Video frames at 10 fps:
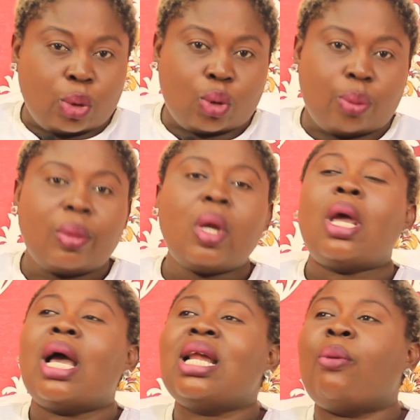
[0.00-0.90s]
butum
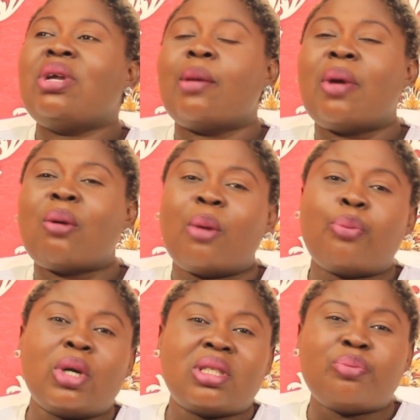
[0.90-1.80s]
and the one
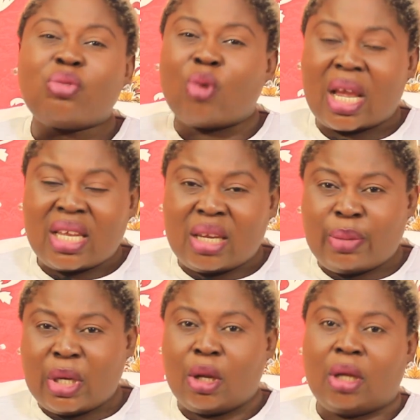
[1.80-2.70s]
about 1.1
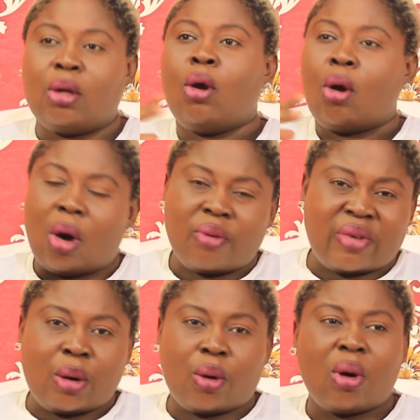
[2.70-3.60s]
billion of
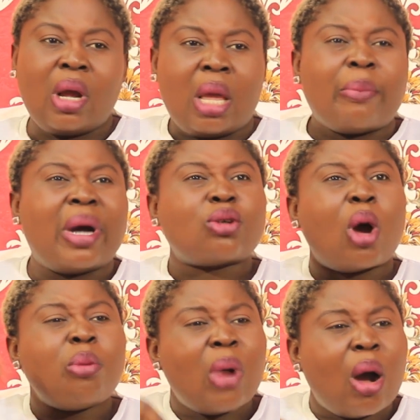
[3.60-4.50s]
anko but
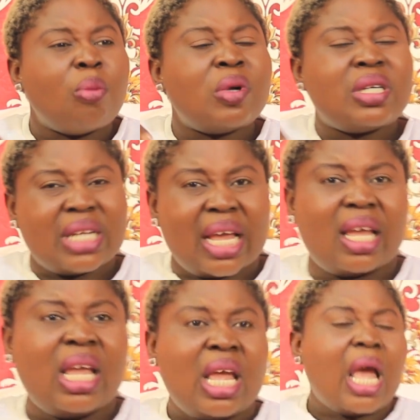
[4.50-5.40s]
omo
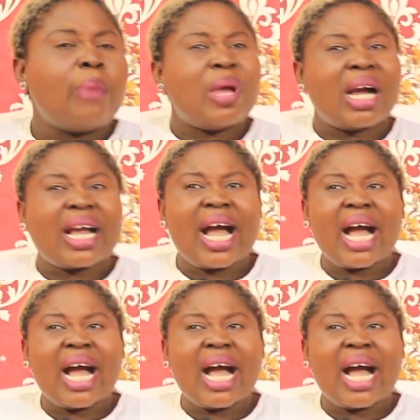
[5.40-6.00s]
dear e bi anka